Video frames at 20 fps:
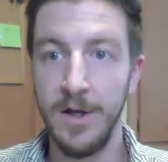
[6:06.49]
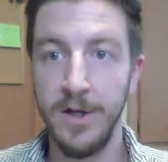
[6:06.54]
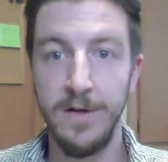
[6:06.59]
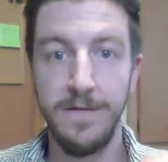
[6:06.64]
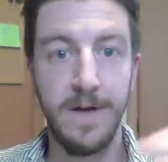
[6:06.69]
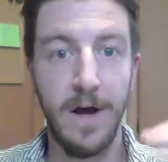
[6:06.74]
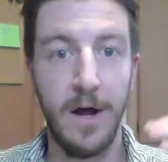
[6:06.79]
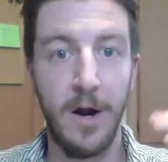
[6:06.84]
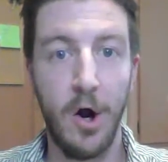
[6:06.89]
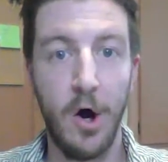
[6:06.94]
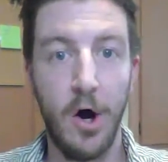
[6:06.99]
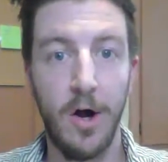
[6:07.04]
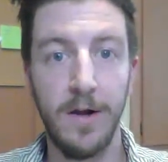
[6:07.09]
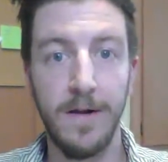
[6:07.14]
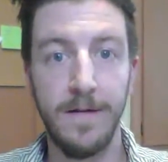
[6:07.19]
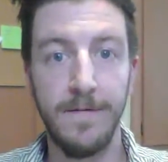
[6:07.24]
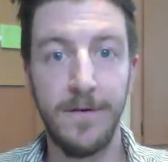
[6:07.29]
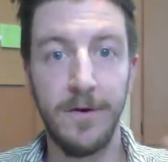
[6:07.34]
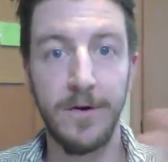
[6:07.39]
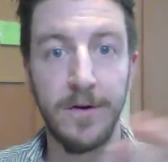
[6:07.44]
You've got
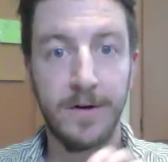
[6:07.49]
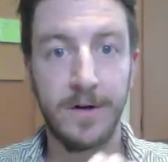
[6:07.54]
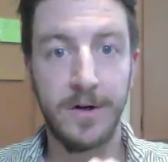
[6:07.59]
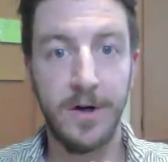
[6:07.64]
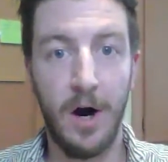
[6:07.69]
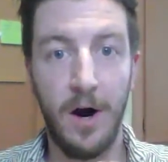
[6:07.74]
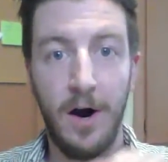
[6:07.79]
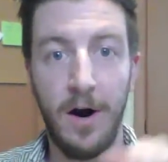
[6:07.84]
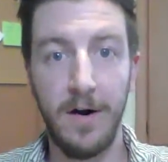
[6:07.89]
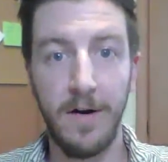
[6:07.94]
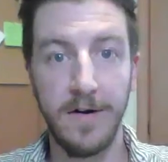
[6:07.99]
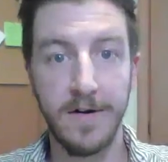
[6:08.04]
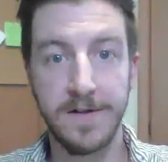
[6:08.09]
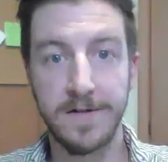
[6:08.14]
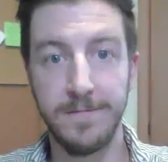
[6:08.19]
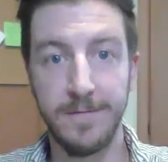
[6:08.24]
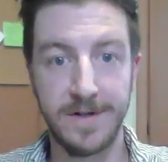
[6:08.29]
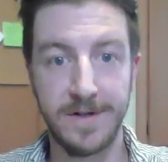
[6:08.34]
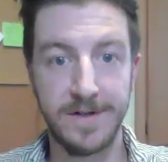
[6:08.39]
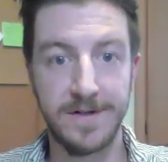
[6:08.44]
all of your
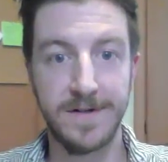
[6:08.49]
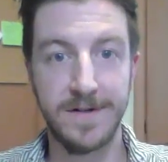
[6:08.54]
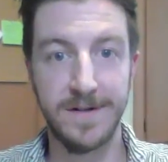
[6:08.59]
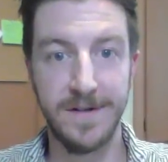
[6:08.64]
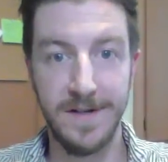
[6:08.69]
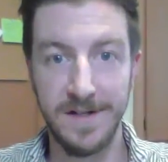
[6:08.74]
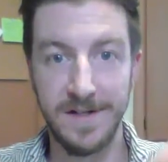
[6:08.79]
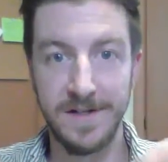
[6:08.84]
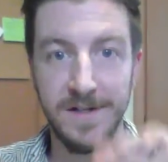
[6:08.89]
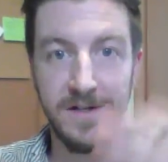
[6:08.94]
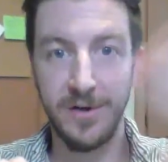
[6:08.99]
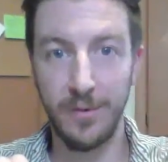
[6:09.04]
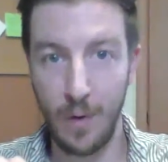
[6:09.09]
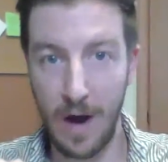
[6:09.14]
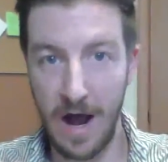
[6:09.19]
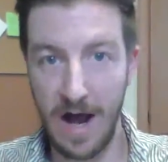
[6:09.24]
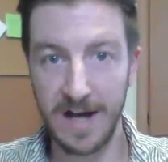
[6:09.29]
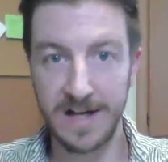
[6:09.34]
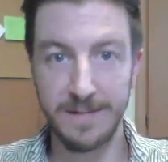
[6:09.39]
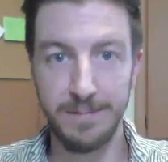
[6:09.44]
cars, which is in your
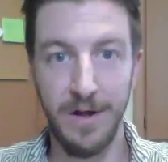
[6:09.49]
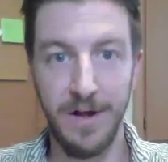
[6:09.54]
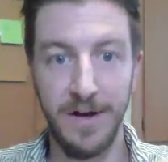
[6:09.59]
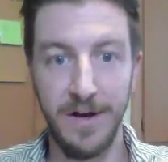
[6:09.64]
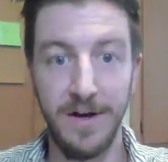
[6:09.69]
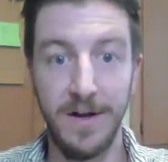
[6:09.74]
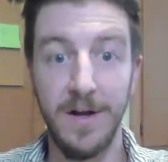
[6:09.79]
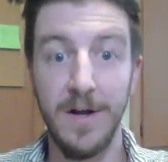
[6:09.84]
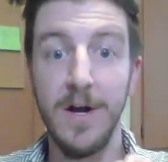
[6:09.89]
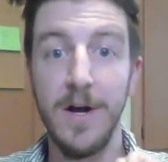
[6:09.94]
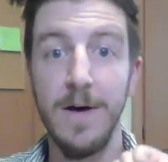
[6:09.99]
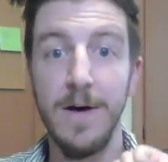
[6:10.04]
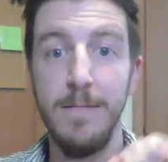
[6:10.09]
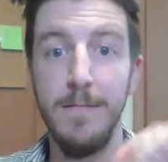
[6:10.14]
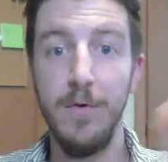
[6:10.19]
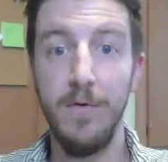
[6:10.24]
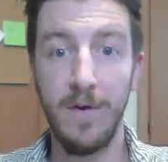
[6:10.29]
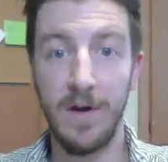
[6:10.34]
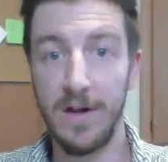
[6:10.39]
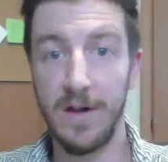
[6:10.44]
wax blend,
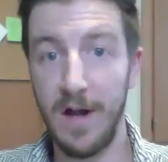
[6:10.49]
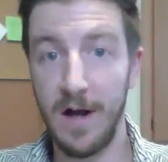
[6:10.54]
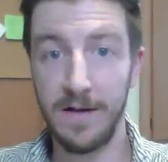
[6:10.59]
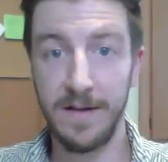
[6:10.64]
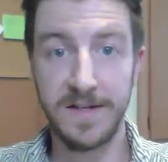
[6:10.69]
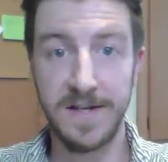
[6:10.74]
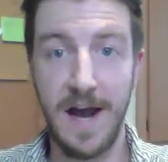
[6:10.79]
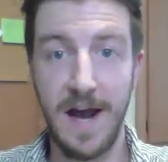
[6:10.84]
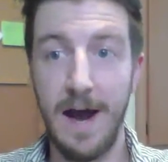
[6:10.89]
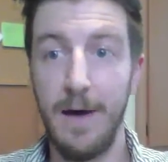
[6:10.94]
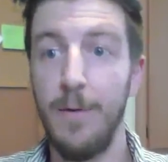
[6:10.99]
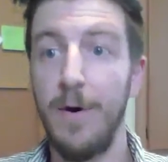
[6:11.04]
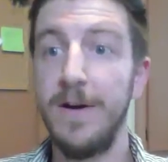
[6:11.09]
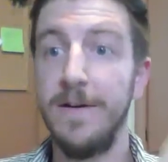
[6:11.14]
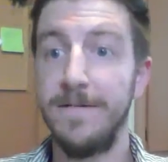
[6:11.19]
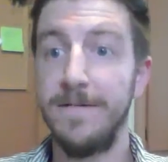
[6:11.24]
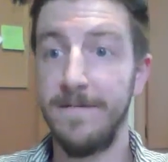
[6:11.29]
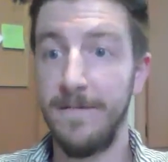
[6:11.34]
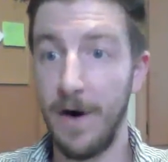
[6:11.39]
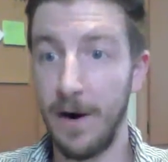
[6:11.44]
moving along this highway,
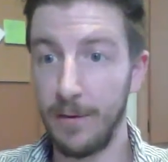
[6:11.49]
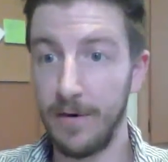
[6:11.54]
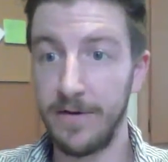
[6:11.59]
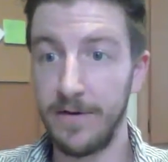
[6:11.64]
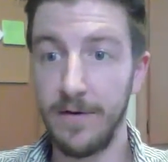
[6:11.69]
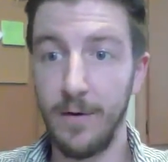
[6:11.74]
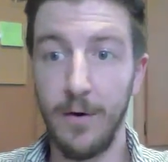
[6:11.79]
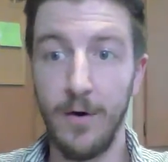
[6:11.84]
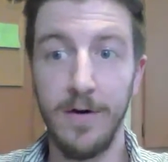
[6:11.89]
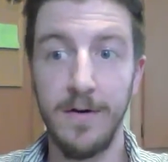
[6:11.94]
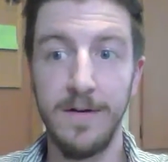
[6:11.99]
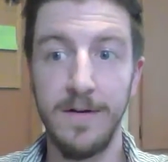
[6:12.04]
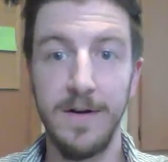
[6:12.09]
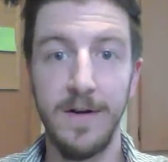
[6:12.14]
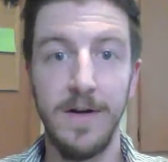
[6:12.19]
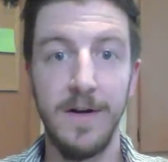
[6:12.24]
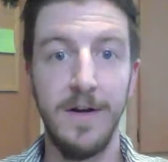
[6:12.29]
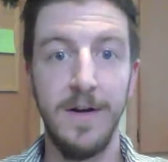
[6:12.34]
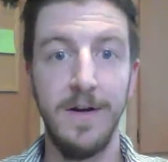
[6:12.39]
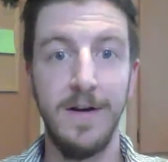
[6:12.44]
your fragrance oil,
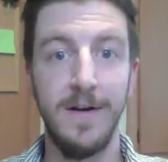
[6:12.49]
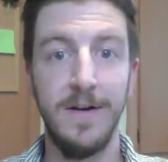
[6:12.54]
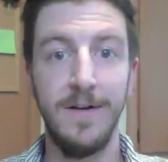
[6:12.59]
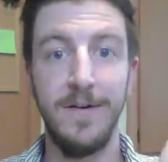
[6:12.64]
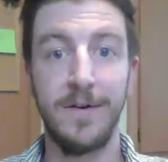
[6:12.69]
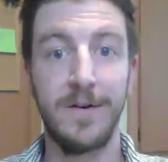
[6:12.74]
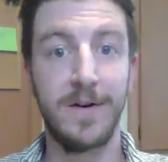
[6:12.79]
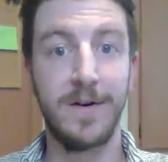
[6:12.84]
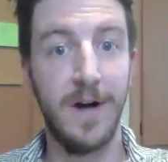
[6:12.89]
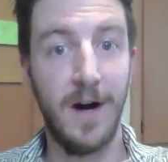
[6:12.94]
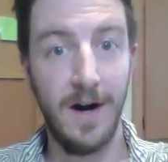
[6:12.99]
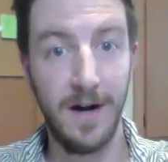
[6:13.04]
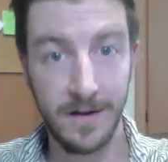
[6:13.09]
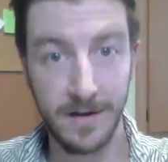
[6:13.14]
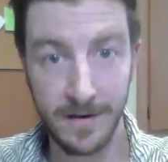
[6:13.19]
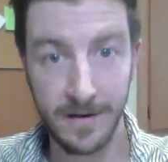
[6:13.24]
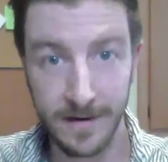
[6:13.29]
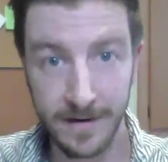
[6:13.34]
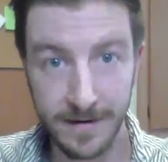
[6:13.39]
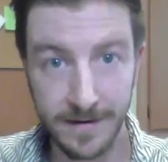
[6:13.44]
your
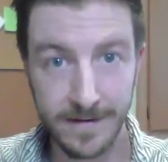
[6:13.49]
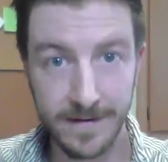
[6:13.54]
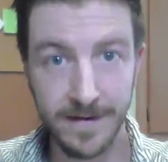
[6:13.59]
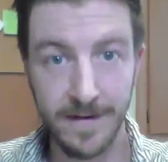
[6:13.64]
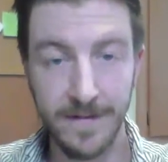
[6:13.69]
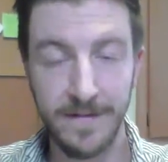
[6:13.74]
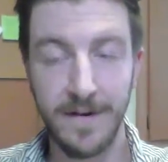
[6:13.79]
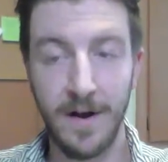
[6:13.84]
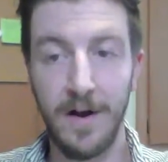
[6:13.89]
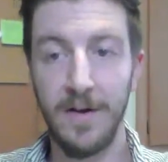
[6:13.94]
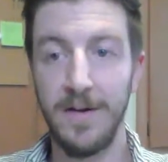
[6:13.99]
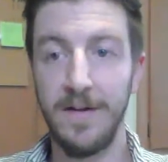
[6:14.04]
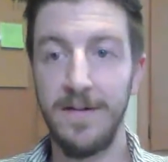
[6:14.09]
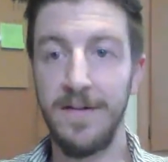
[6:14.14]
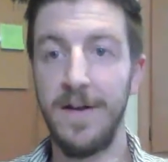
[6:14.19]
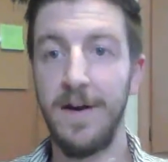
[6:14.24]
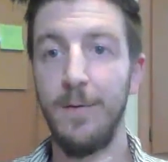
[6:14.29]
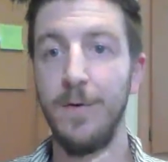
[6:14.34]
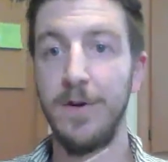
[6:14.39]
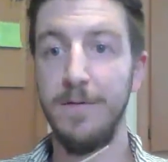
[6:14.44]
color is all
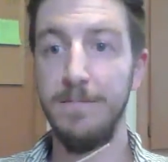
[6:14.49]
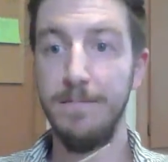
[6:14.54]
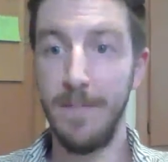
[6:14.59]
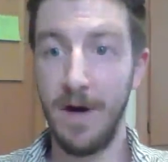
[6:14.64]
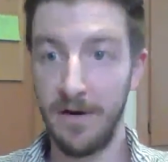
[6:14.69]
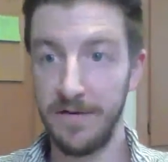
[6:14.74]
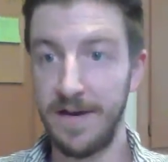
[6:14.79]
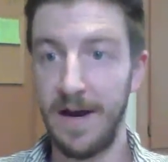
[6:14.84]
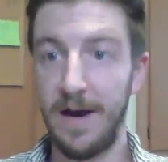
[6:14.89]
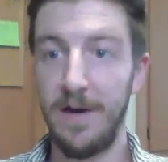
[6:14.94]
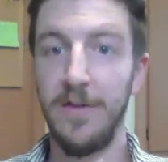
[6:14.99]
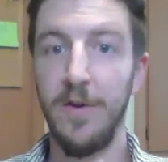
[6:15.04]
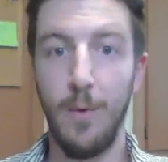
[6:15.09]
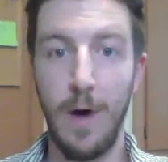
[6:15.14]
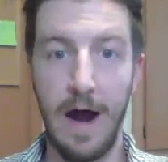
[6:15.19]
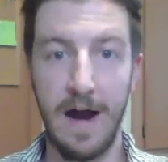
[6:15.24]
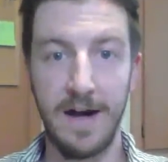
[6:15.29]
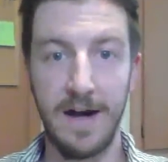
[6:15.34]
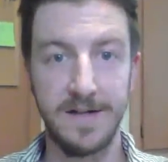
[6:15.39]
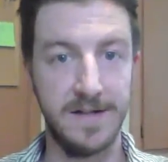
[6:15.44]
in there. When you melt down the
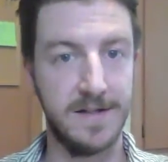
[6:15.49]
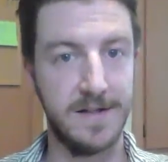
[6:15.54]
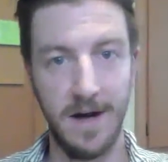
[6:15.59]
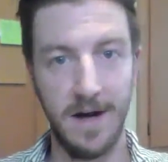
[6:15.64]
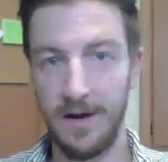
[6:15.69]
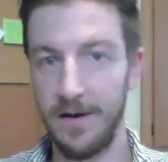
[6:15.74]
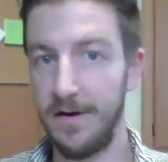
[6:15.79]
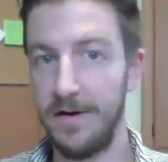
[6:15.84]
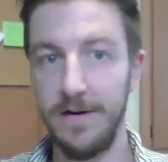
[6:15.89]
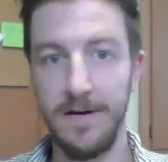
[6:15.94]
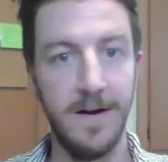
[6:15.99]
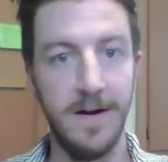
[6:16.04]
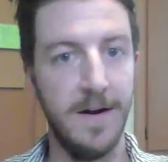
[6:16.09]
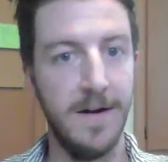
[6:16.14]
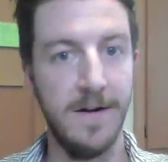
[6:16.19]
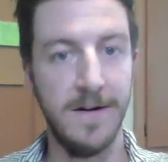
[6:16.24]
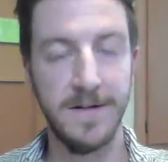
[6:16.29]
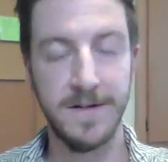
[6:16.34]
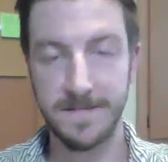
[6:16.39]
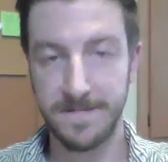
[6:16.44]
wax, it's color,
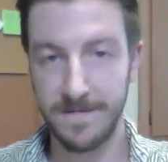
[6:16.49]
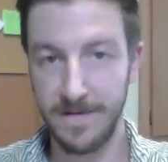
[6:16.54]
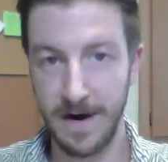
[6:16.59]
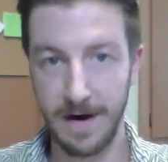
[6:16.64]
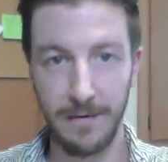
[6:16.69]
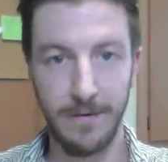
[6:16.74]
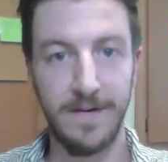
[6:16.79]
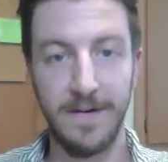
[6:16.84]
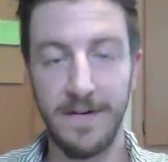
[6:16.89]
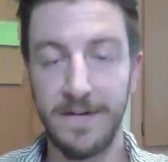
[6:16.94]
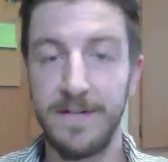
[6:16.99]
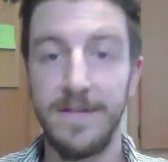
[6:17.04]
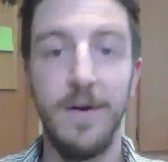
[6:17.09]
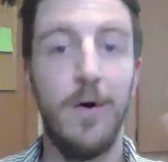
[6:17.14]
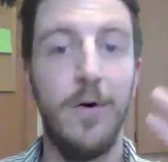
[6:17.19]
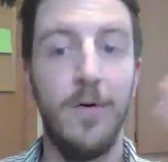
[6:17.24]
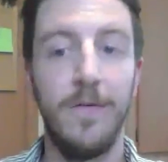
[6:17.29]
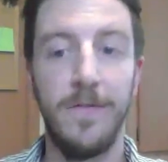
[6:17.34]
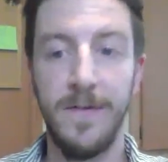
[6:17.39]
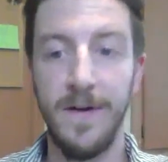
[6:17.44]
it's fragrance, it's the
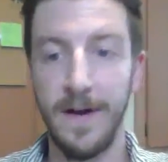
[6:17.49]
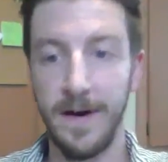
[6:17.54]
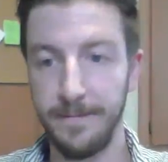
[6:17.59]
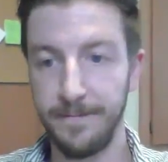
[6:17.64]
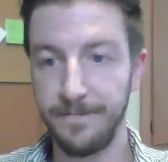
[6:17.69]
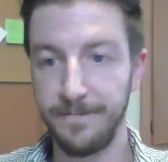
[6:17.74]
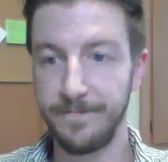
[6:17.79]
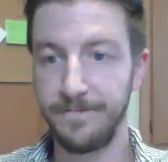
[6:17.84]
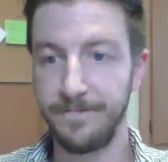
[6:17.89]
whole thing.